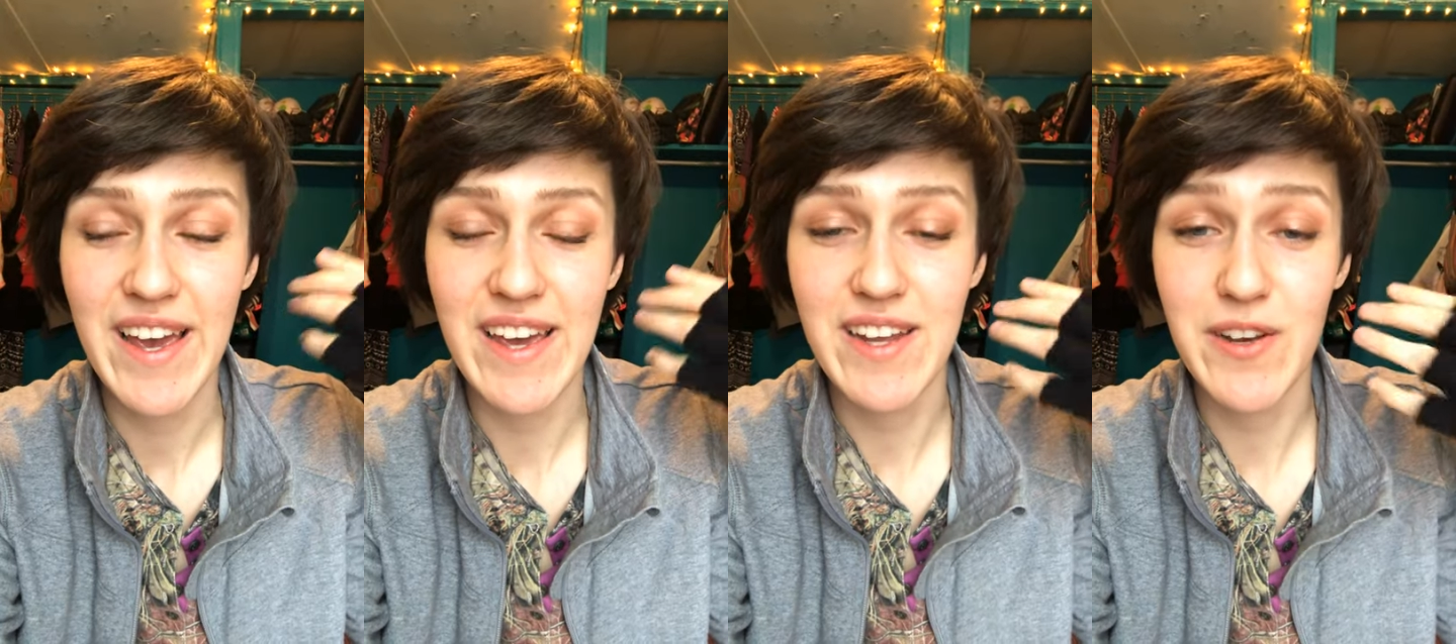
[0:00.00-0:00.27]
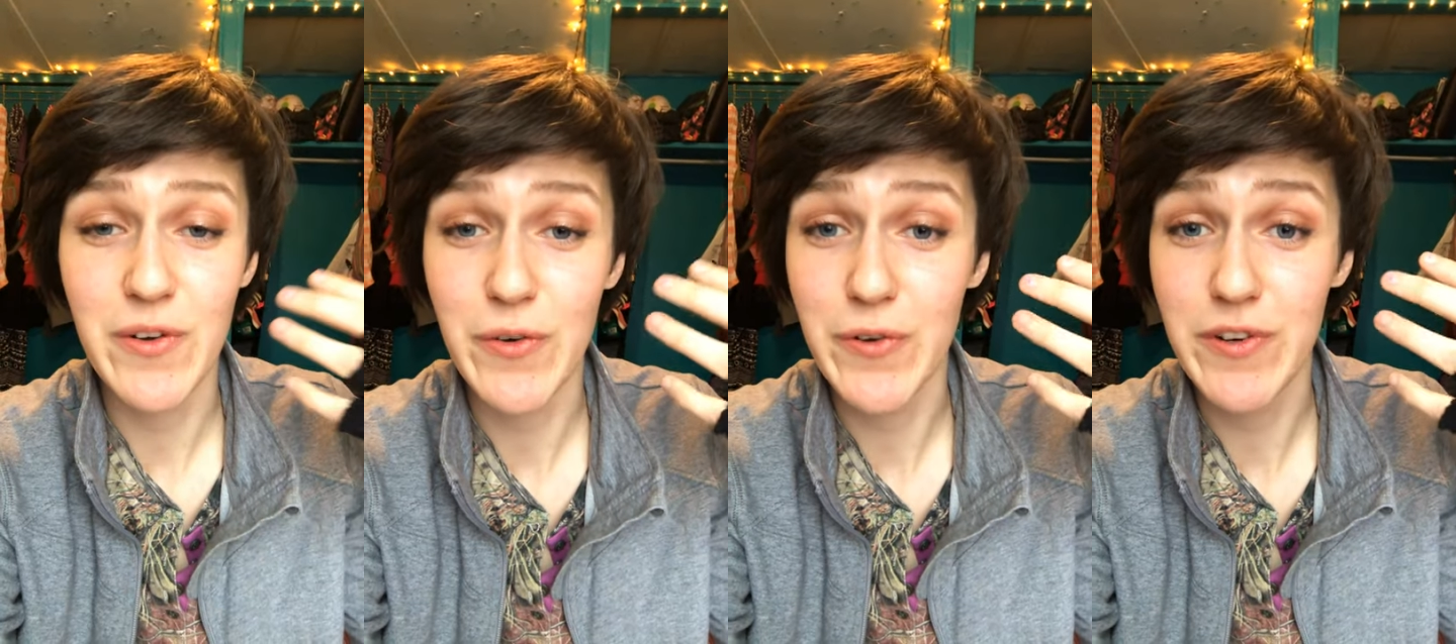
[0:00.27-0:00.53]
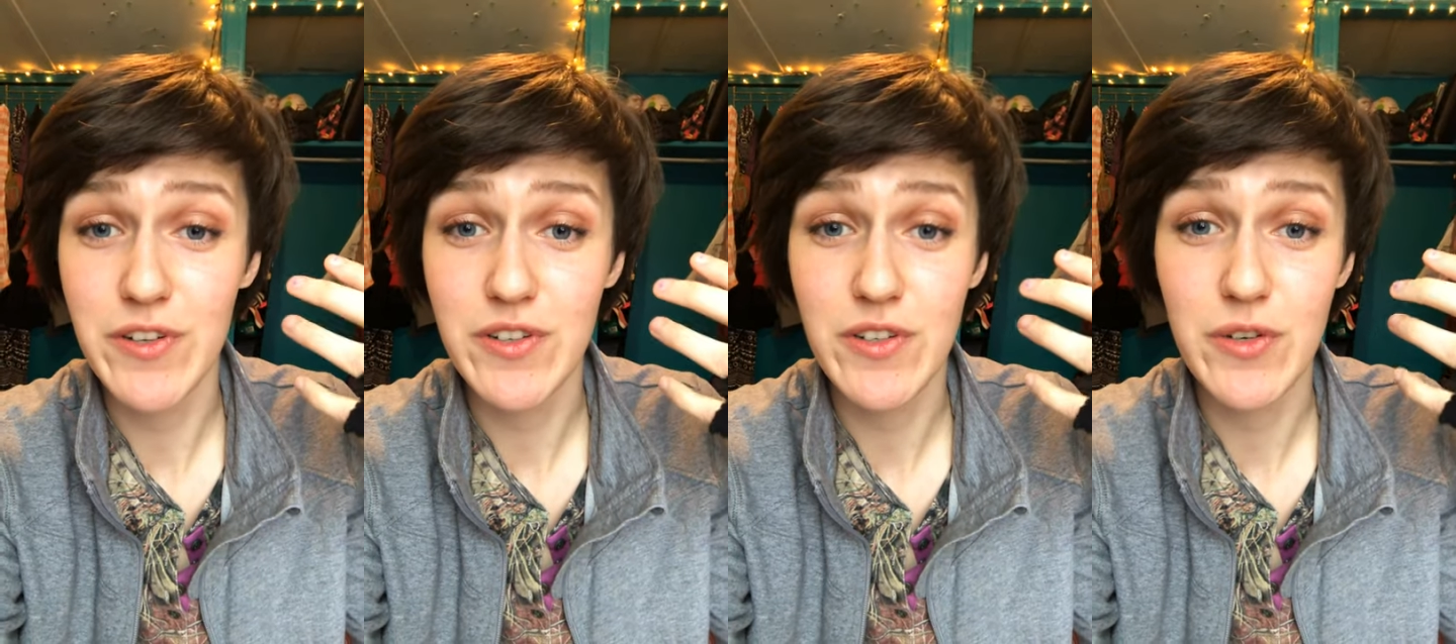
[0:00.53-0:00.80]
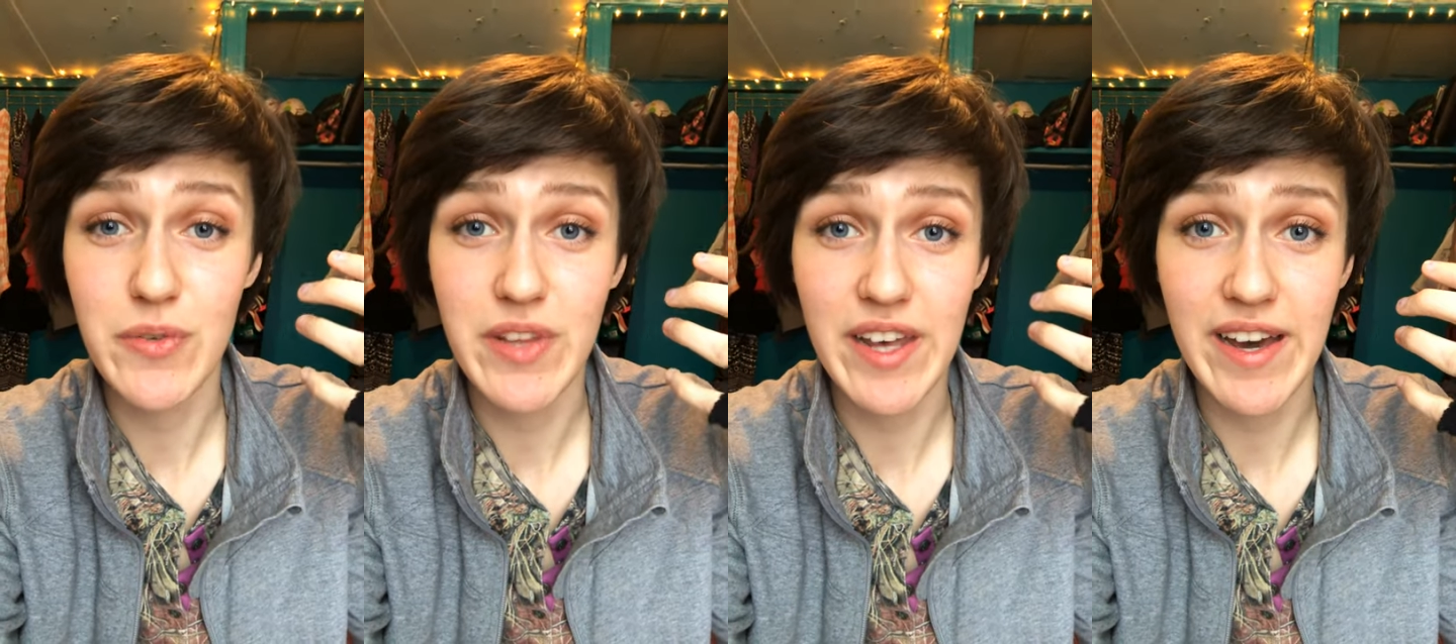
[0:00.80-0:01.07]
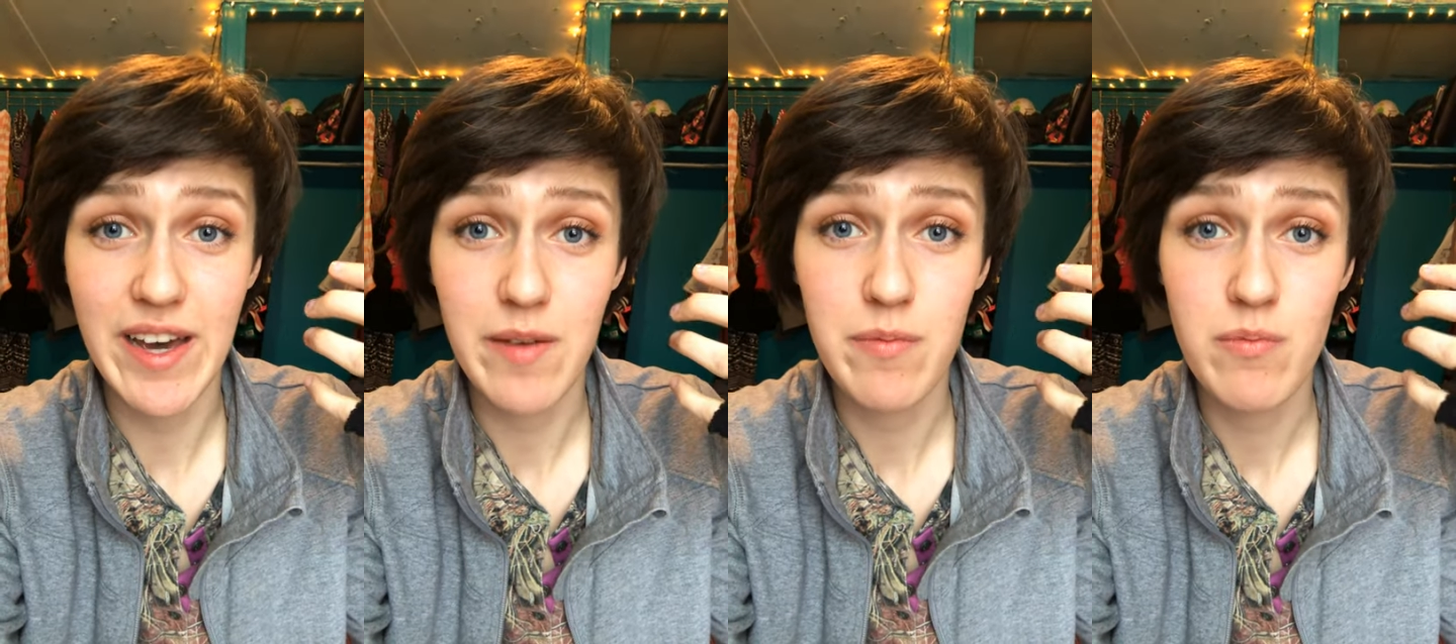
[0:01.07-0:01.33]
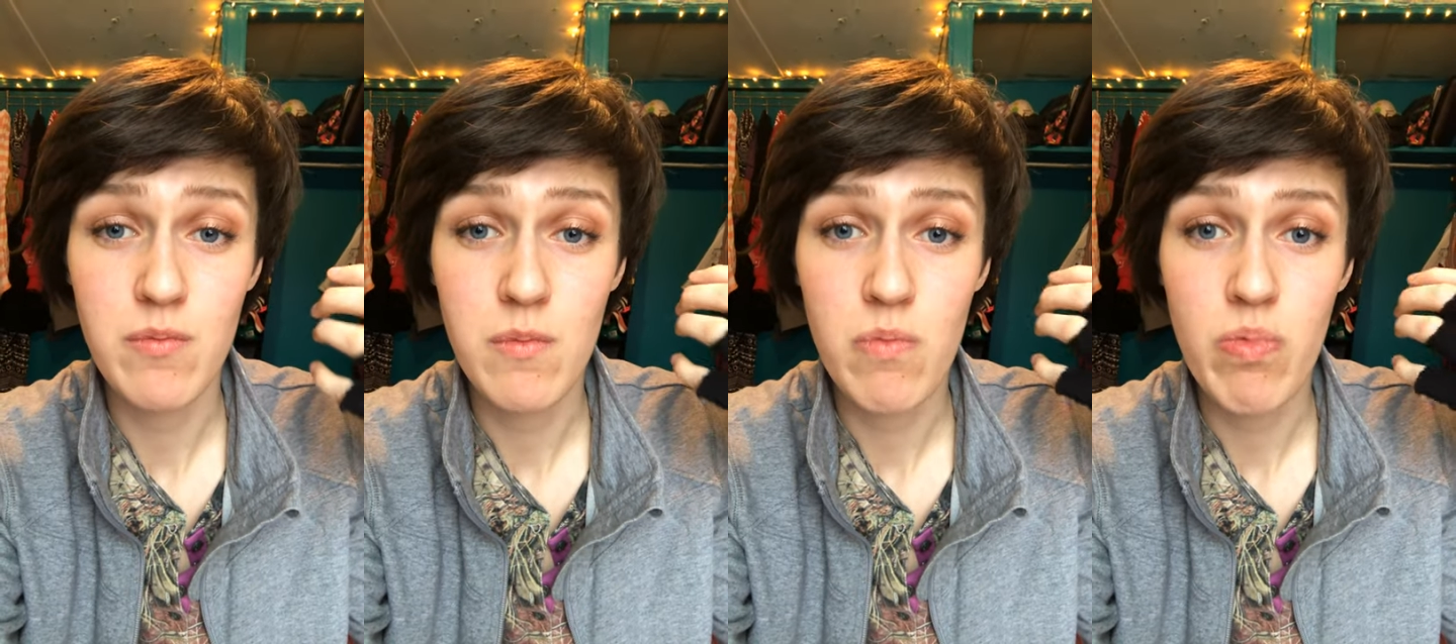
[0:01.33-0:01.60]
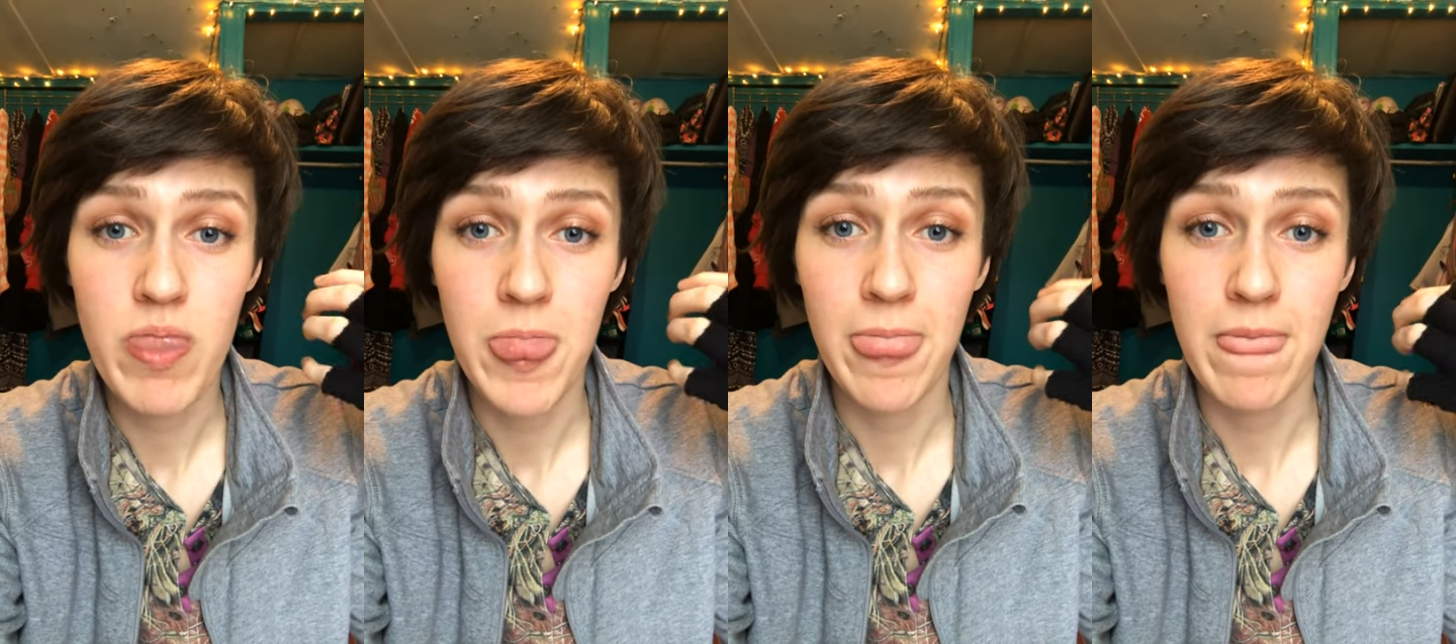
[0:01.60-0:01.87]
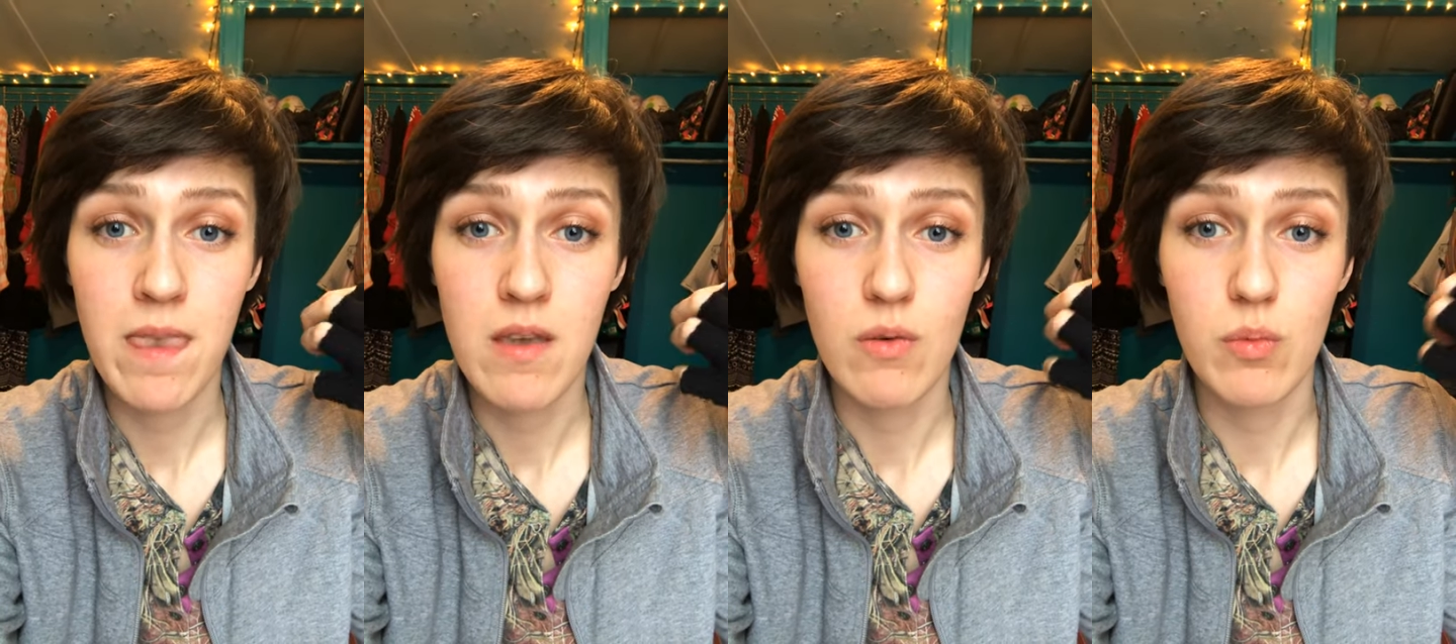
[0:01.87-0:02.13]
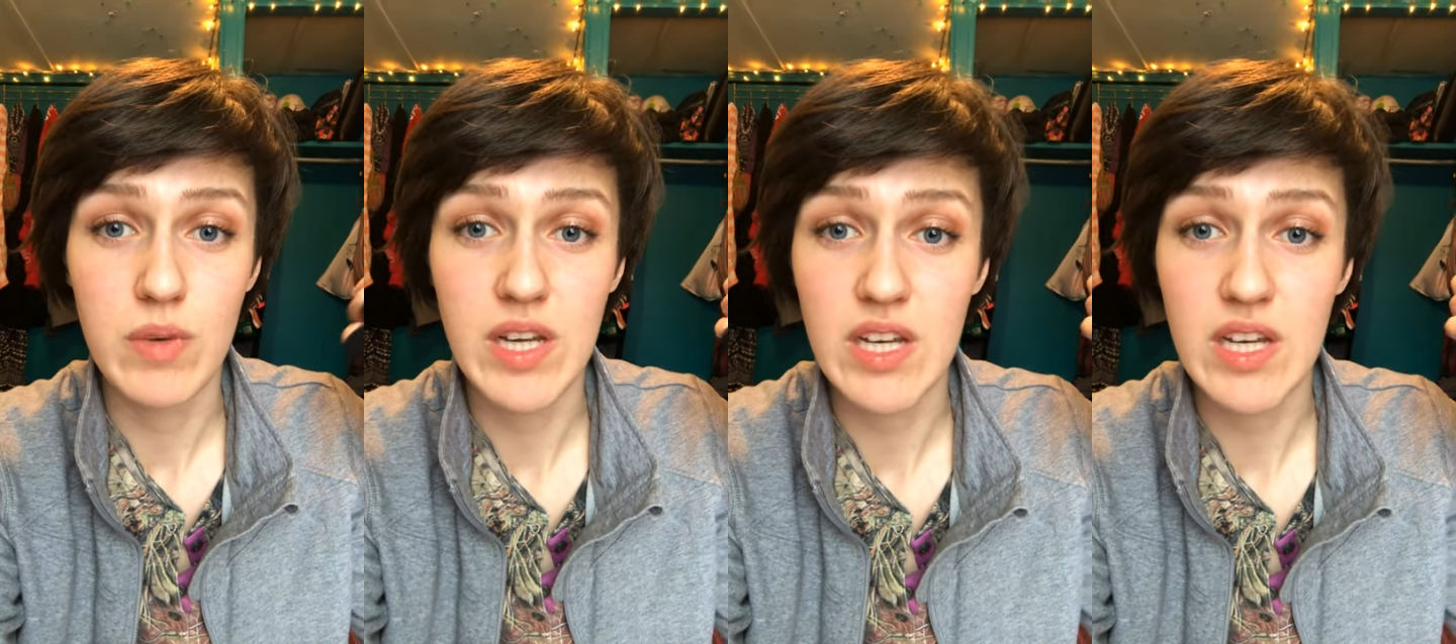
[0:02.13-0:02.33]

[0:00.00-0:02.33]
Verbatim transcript: and in order to do that we